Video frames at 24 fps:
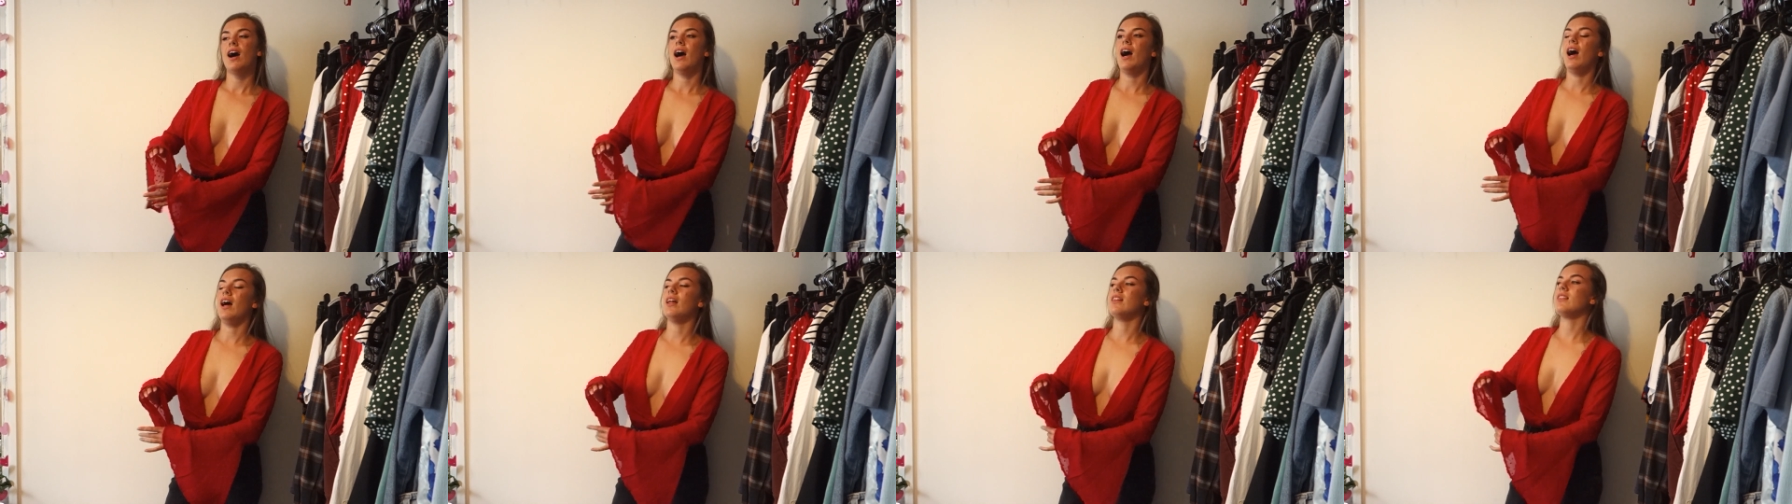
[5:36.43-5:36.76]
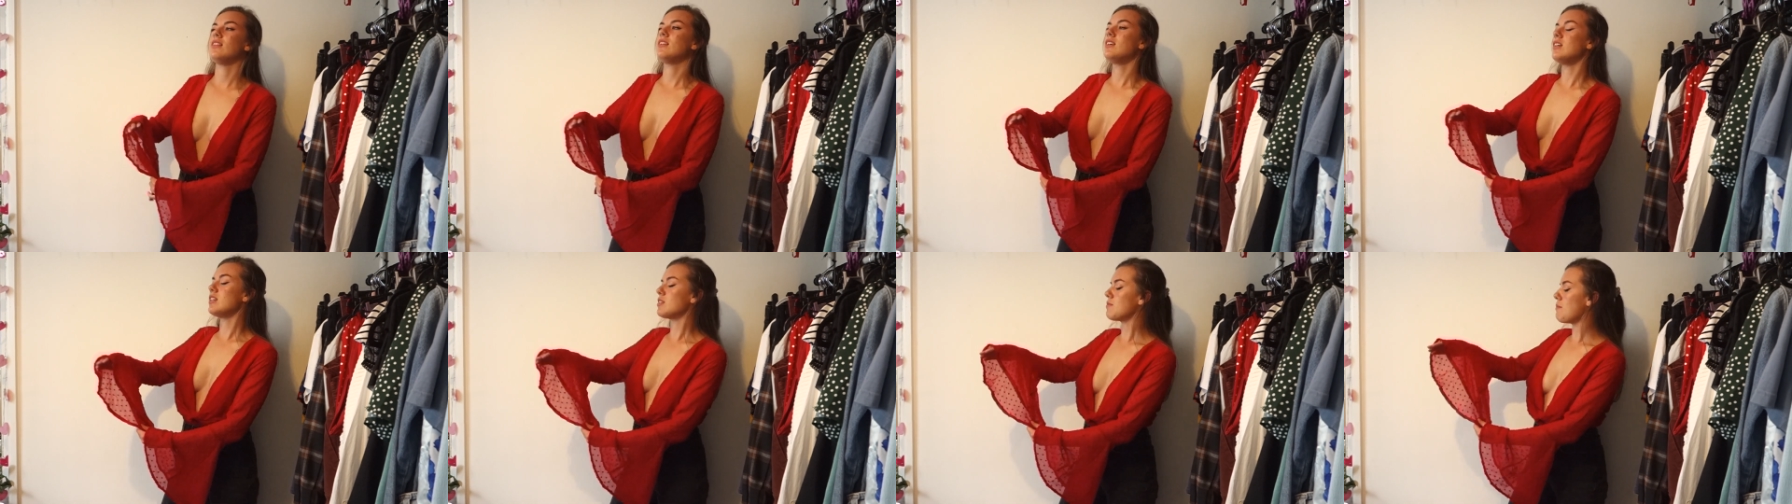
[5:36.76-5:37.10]
and
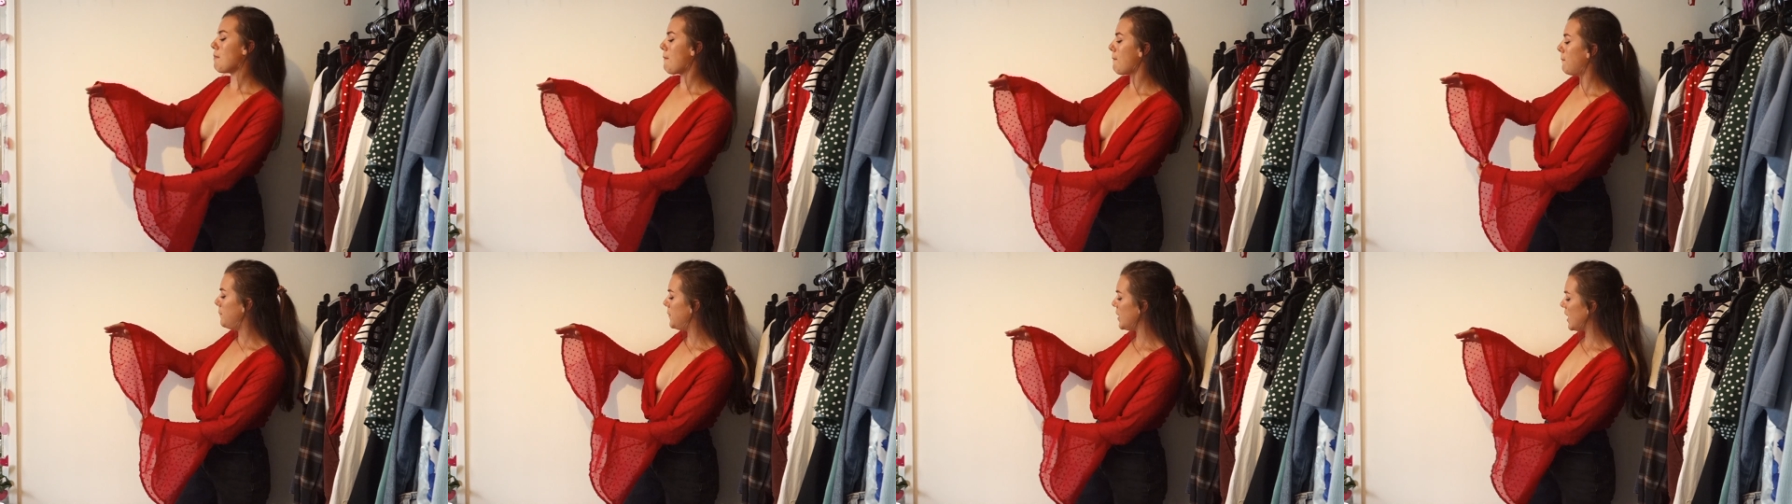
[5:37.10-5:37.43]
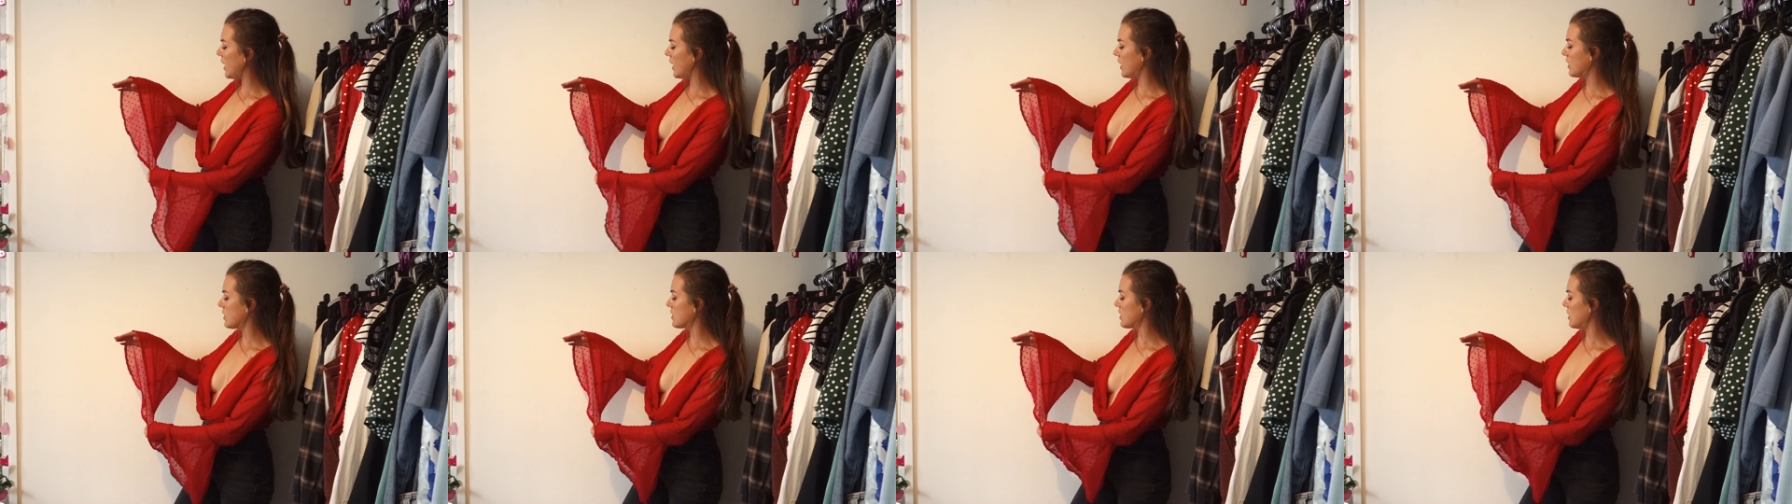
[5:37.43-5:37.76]
these
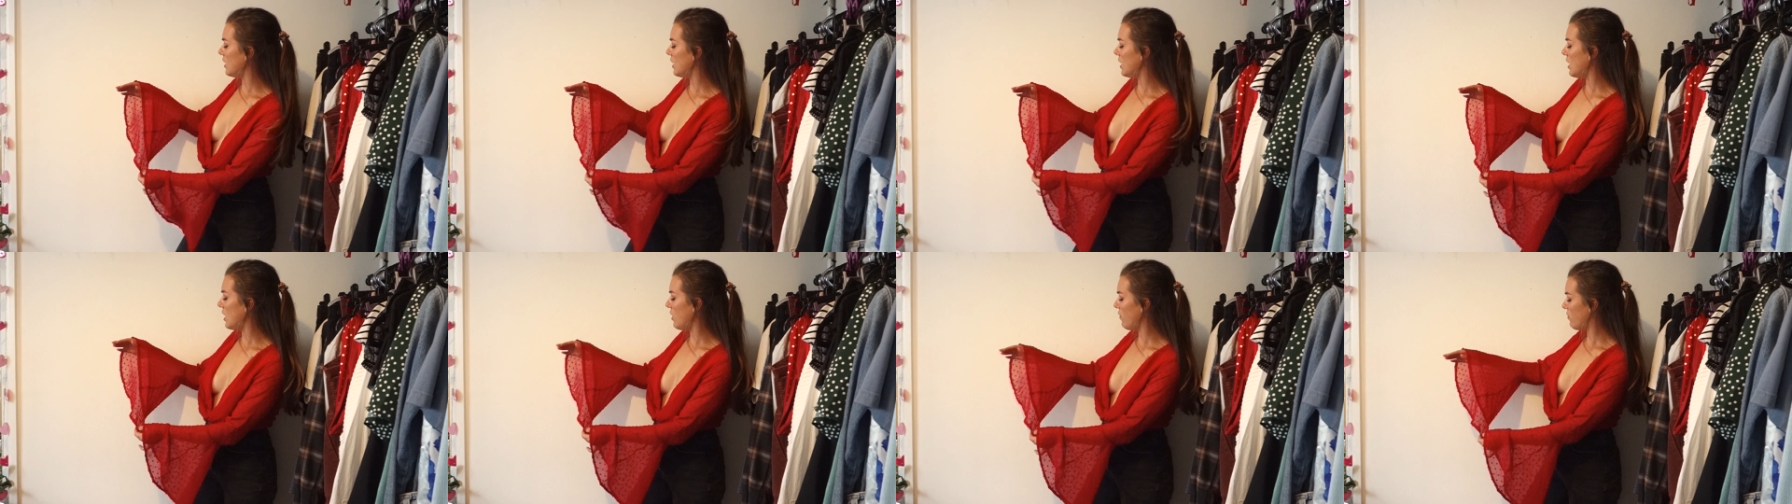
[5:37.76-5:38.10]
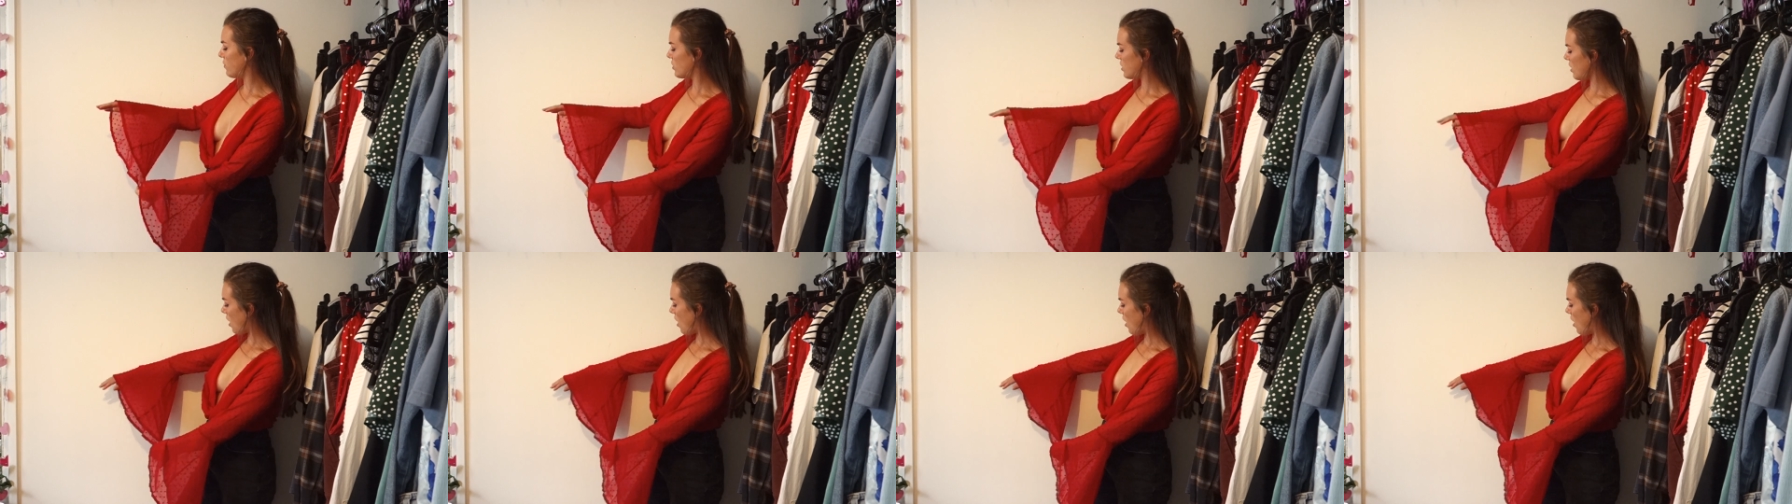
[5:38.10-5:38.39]
big sleeves